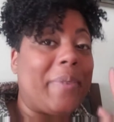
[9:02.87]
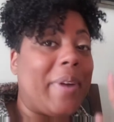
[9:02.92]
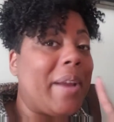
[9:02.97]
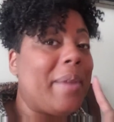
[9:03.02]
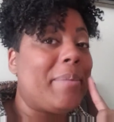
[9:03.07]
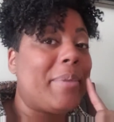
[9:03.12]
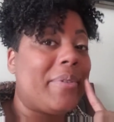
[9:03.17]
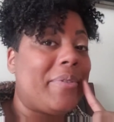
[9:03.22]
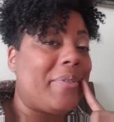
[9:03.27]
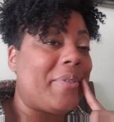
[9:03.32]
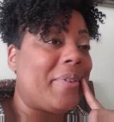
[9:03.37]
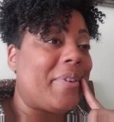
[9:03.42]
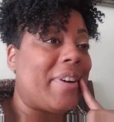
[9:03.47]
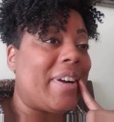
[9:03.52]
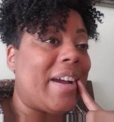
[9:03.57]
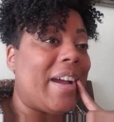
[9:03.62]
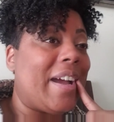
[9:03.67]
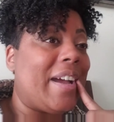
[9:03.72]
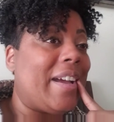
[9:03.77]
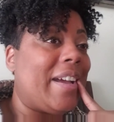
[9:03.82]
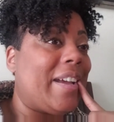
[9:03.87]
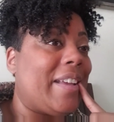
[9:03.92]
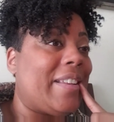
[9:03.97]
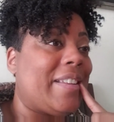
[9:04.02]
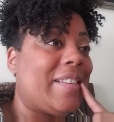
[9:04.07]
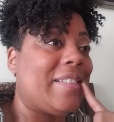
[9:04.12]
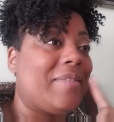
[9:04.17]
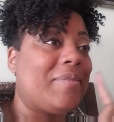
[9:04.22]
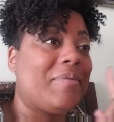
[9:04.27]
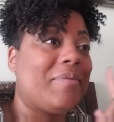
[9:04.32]
right before I
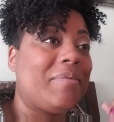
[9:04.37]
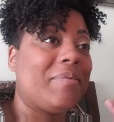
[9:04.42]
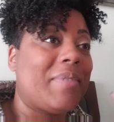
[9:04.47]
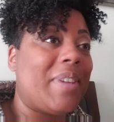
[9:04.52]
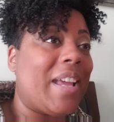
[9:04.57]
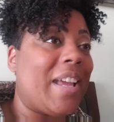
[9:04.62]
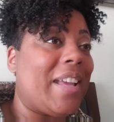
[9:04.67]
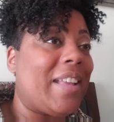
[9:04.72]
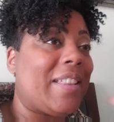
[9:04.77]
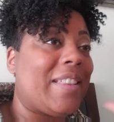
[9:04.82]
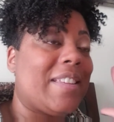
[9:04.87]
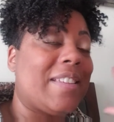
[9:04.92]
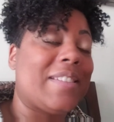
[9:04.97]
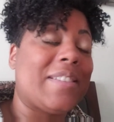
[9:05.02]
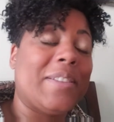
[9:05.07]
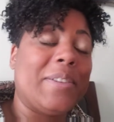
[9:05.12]
had this